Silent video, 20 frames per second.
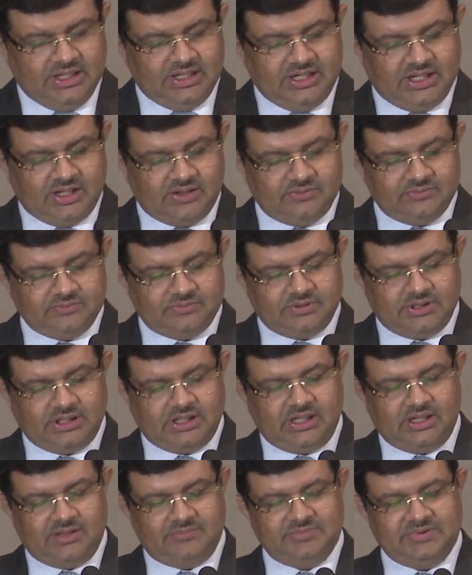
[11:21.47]

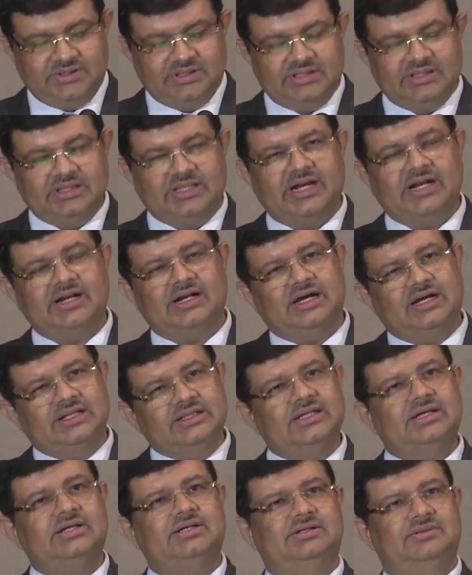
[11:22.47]
Now, there are
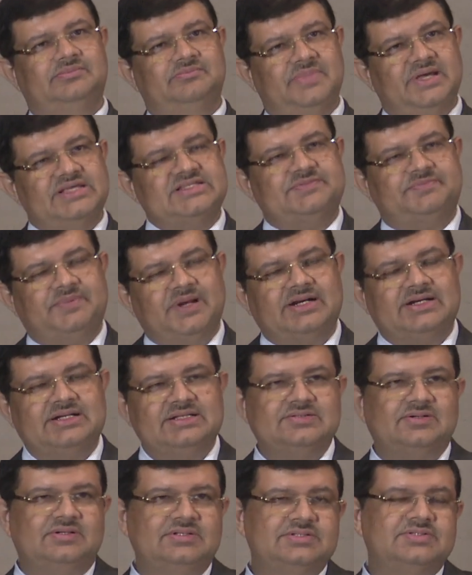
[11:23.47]
other best
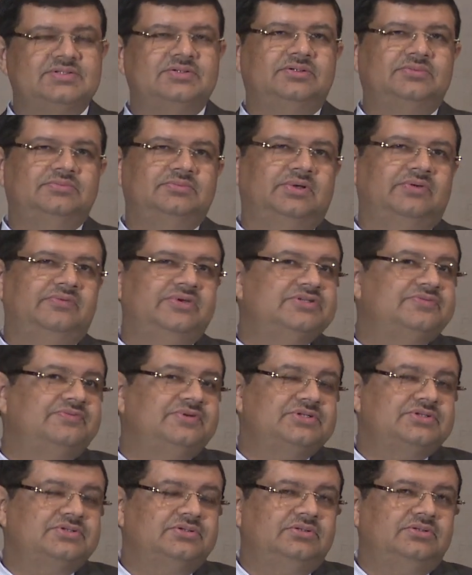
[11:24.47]
practice also which
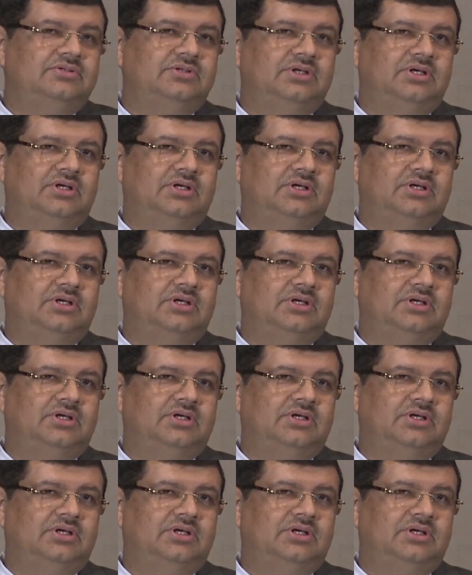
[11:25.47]
we should